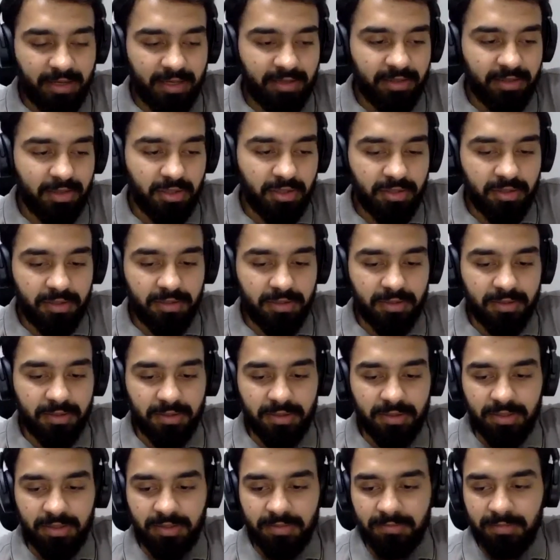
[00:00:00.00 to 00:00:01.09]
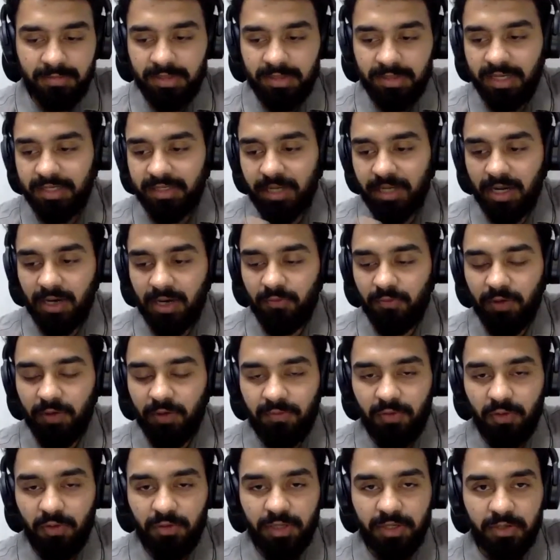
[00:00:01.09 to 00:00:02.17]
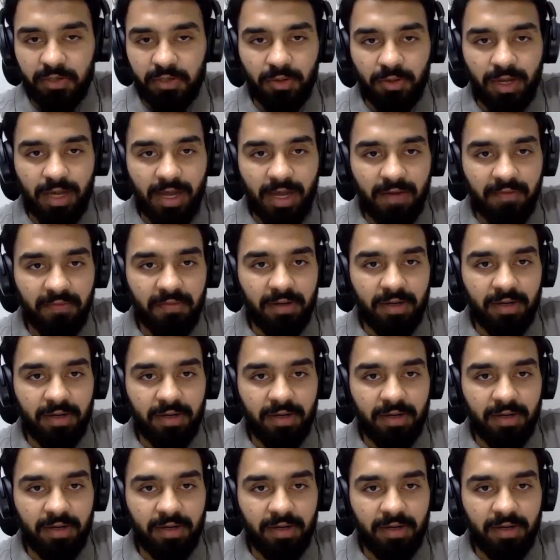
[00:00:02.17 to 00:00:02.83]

the entire workflow that you have.